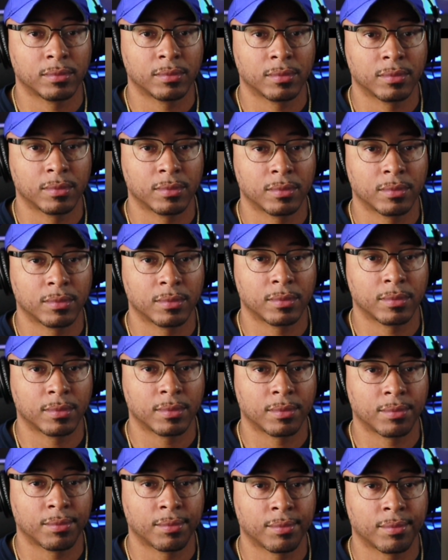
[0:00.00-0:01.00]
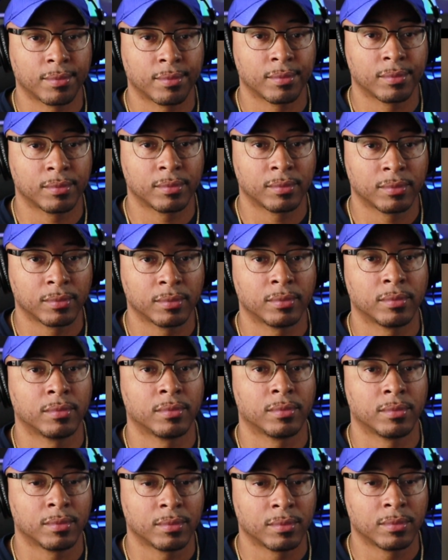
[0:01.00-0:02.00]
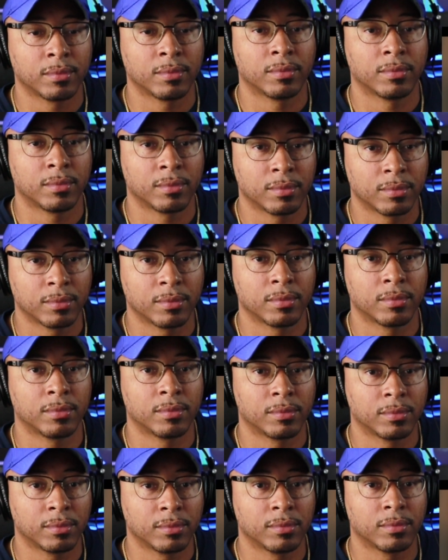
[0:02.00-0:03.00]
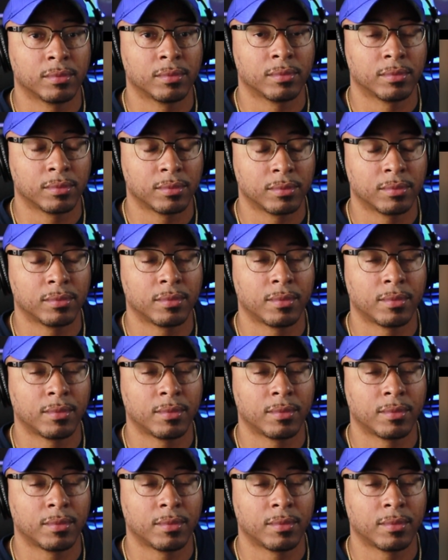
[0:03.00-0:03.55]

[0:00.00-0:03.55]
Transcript: [no speech]